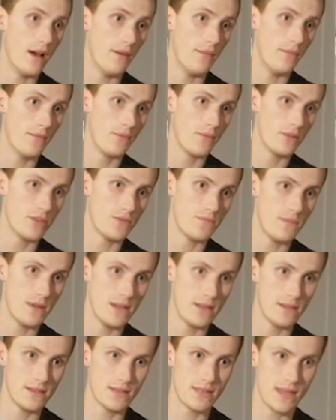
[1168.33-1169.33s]
which
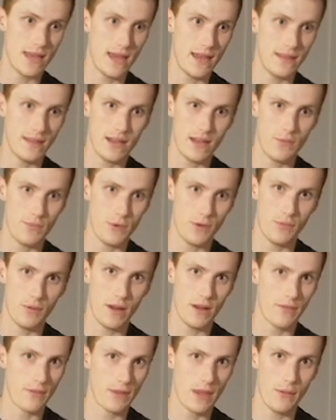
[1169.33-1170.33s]
means that they can put
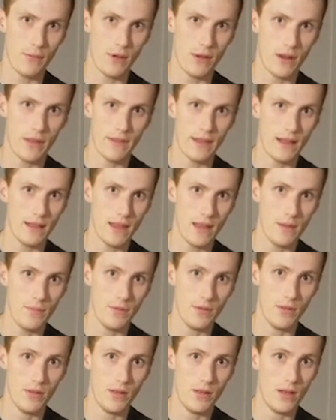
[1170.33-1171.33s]
whatever they want on that
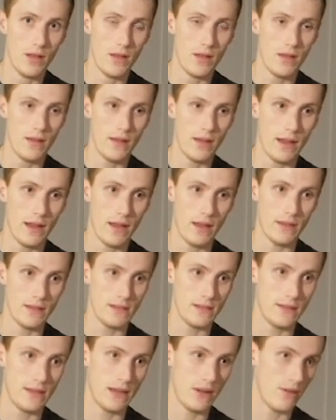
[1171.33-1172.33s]
label,
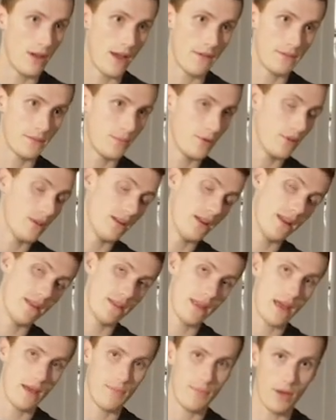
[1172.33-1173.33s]
and they don't have to put it in
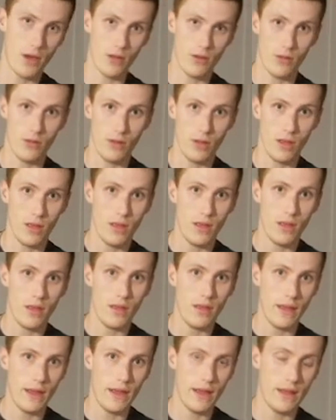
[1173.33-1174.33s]
that bottle.
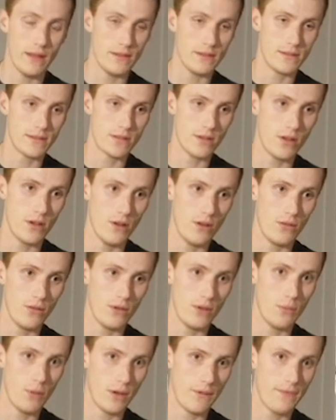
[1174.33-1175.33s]
And so
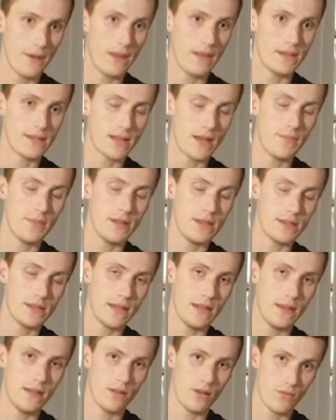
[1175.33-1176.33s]
you want to find these companies
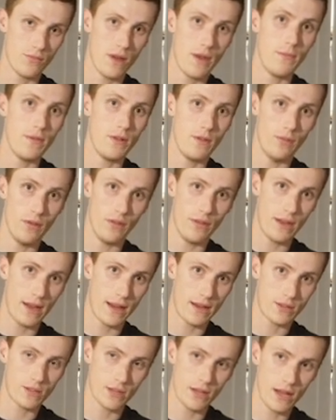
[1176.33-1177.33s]
that are reputable, that
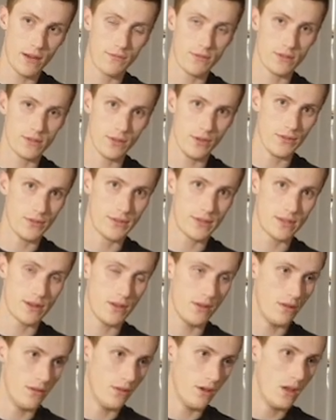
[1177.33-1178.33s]
actually have results.
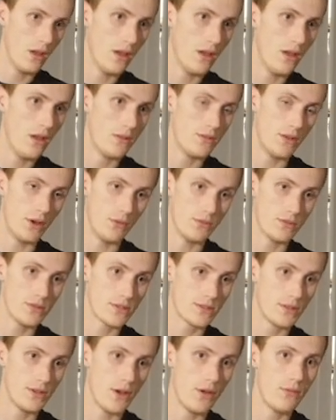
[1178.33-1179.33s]
So don't
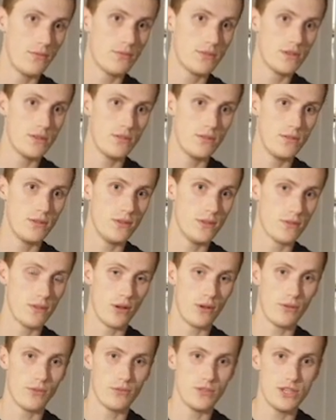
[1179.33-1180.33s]
just go to your
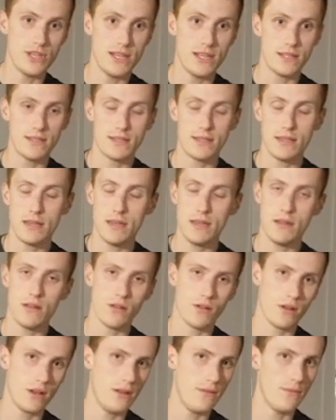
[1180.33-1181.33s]
local GNC
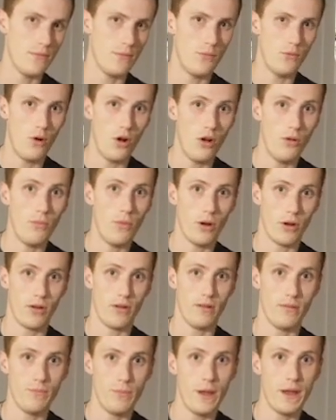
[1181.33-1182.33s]
or even Walmart
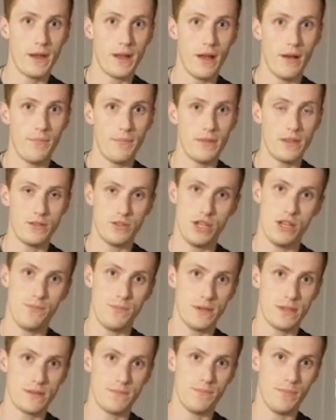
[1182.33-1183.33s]
and pick up the
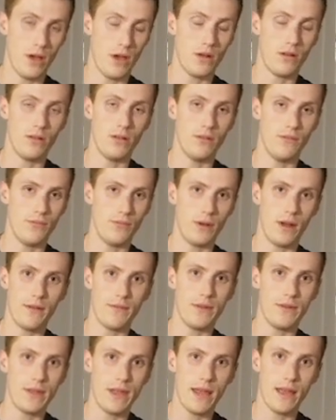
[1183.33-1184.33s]
cheapest bottle of whatever
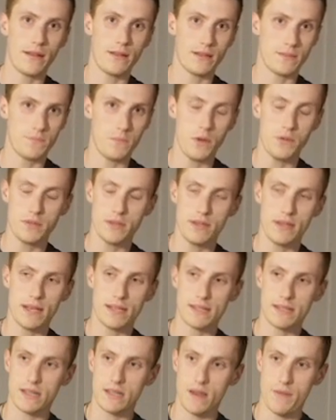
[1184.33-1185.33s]
you can, because most of that's
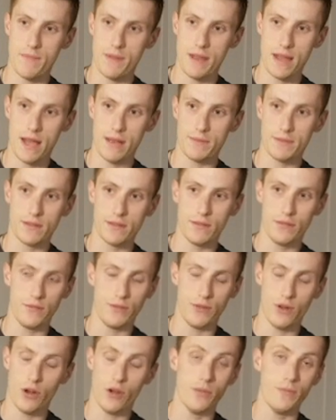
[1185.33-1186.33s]
going to be absolute
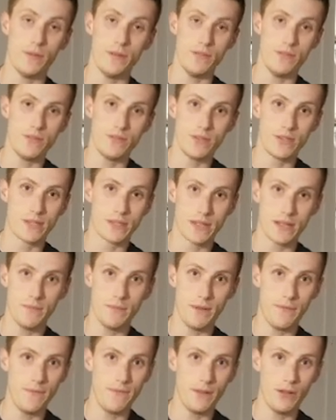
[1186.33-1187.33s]
garbage. It's just going to
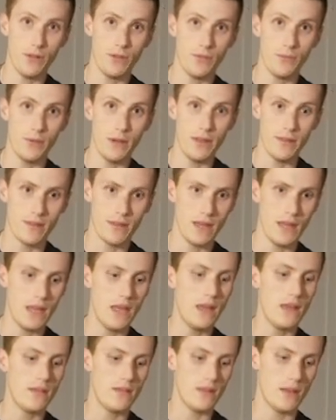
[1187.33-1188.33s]
be filled with
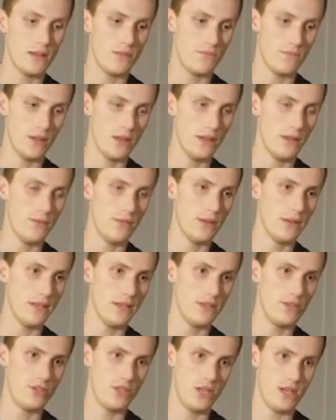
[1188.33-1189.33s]
a really, really
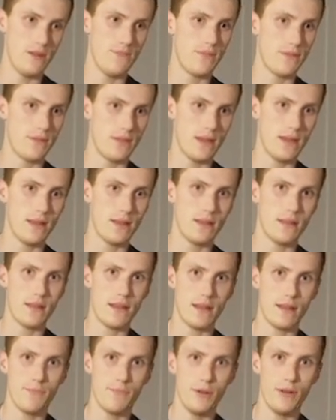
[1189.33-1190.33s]
cheap thing that they
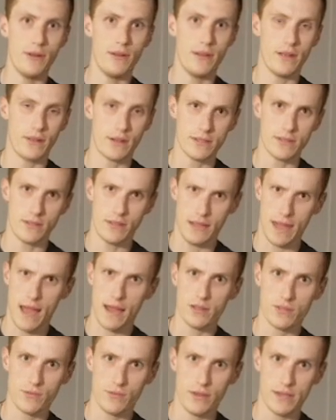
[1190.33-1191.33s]
can put in there, because the
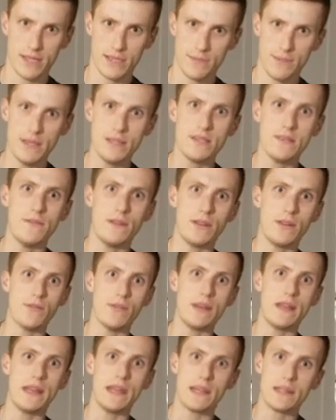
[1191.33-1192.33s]
actual expensive
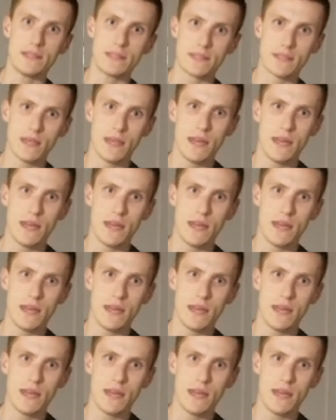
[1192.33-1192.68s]
ingredients